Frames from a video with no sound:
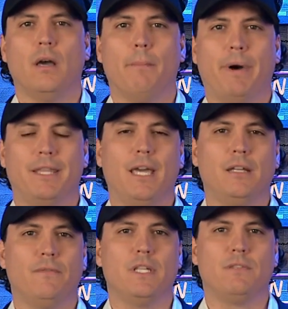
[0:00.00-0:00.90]
By the
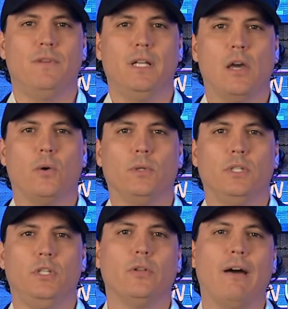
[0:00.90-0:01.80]
end of this video,
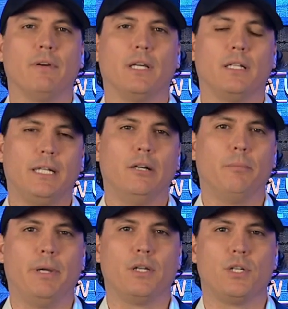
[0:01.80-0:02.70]
you'll have a clearer
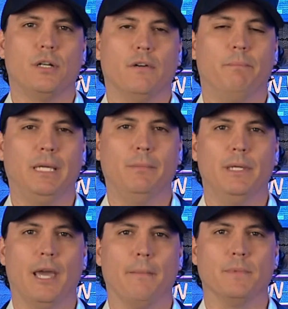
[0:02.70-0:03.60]
picture of
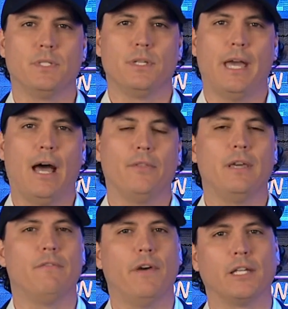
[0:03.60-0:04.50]
PBMs, how they
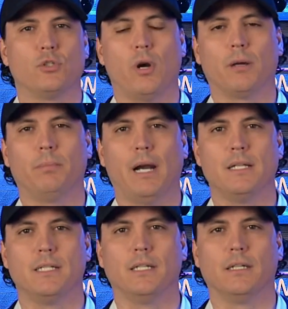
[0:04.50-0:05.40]
affect drug
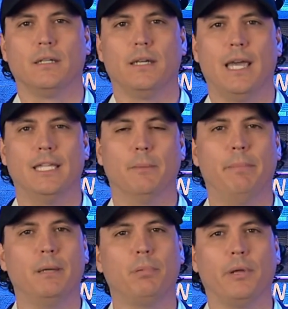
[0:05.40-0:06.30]
pricing, and the
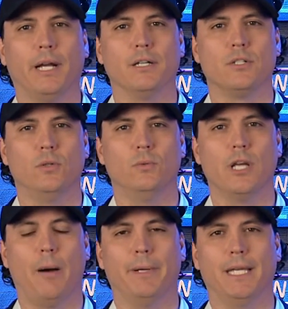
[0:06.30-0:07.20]
big players who
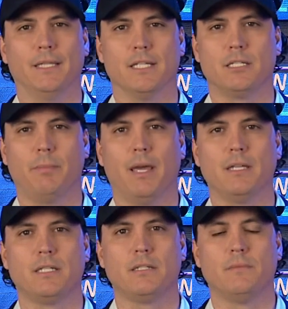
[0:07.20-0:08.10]
dominate this
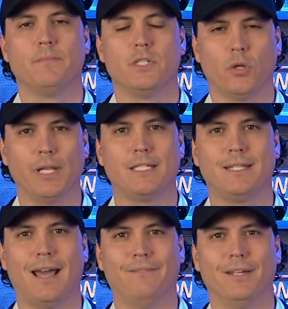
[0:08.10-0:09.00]
space. So let's
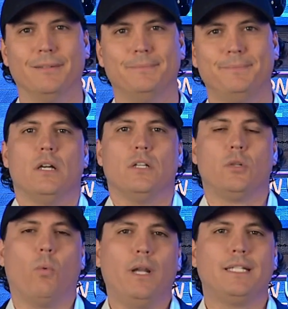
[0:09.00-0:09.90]
dive in.
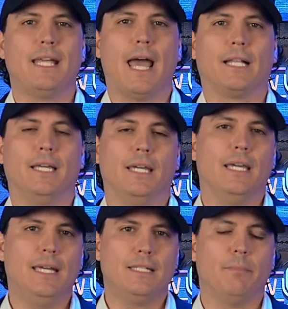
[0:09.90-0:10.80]
So what exactly
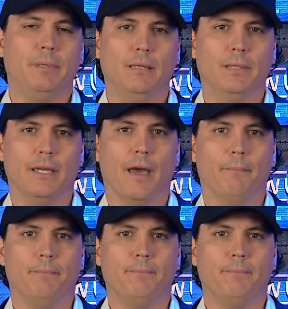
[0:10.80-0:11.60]
is a PBM?